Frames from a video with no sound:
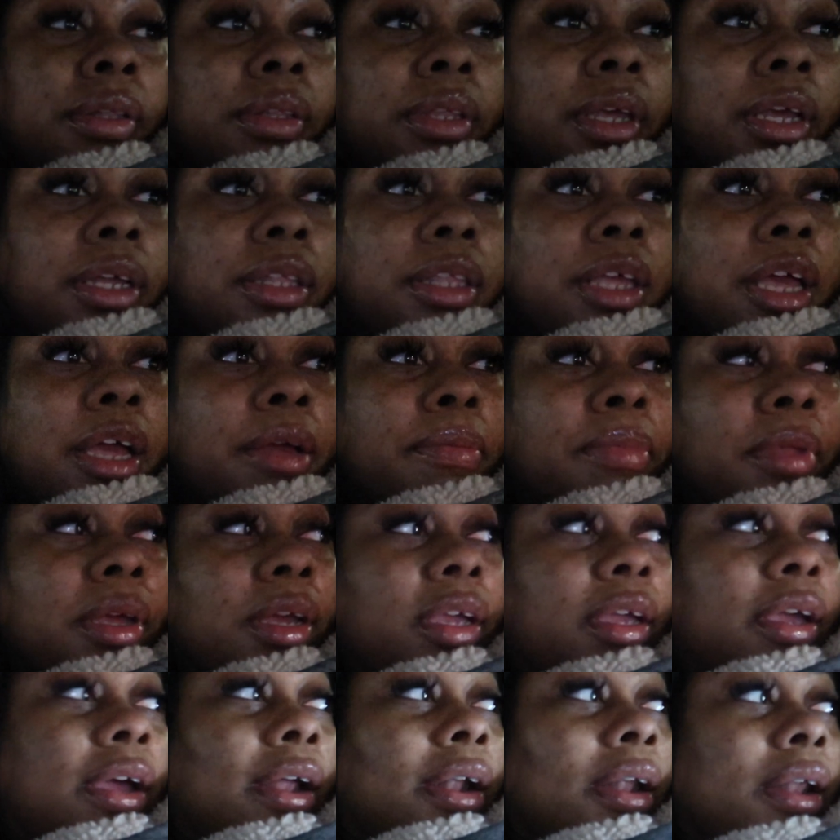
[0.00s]
Take time, my
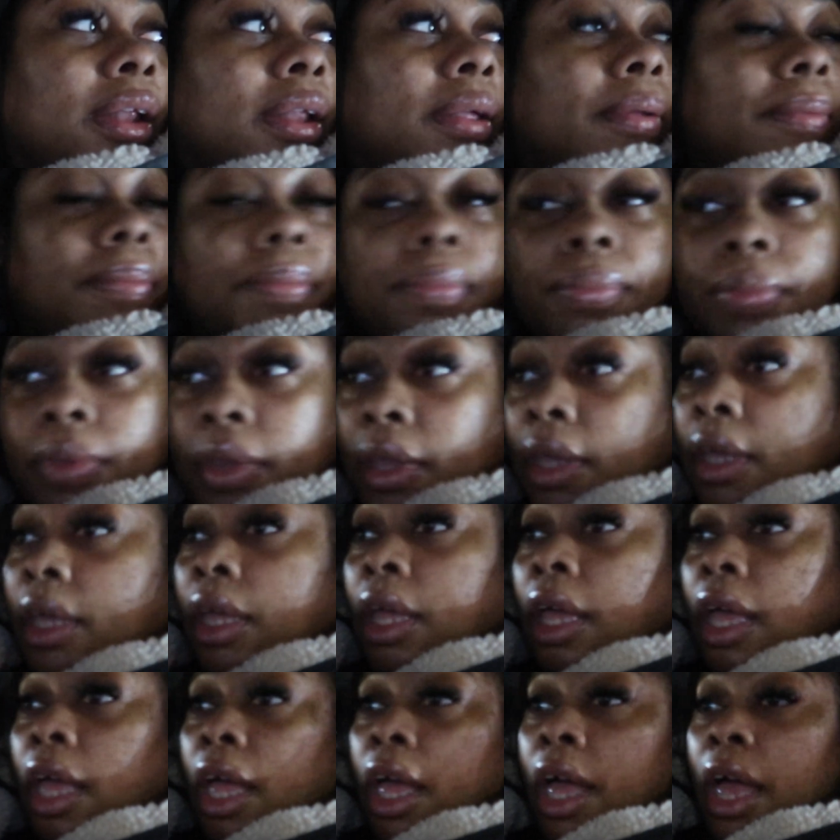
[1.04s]
girl. Yeah, I saw
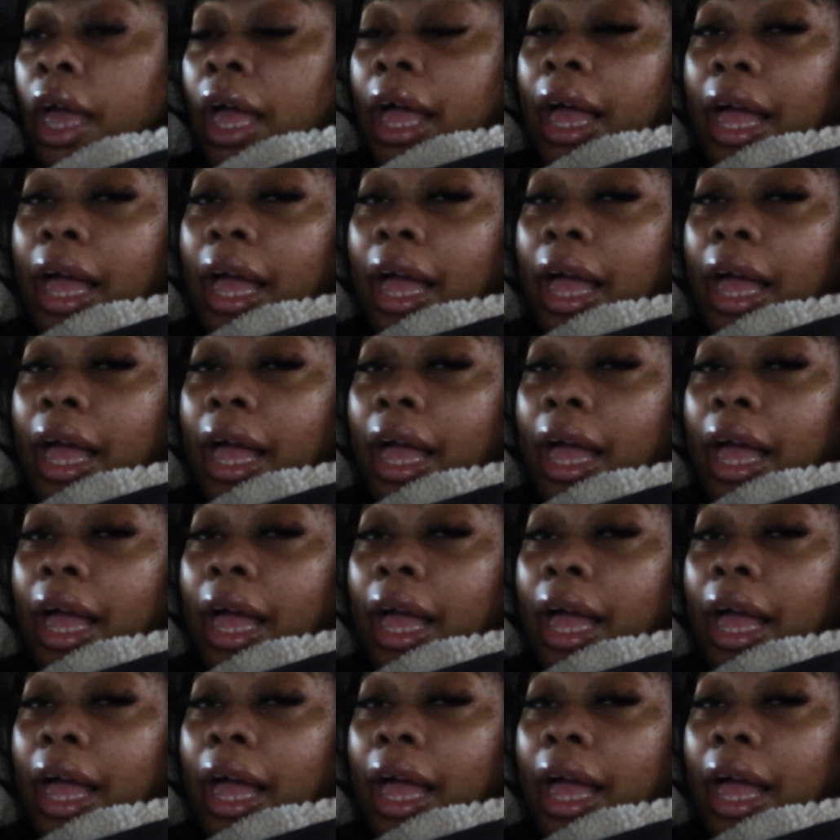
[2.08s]
him.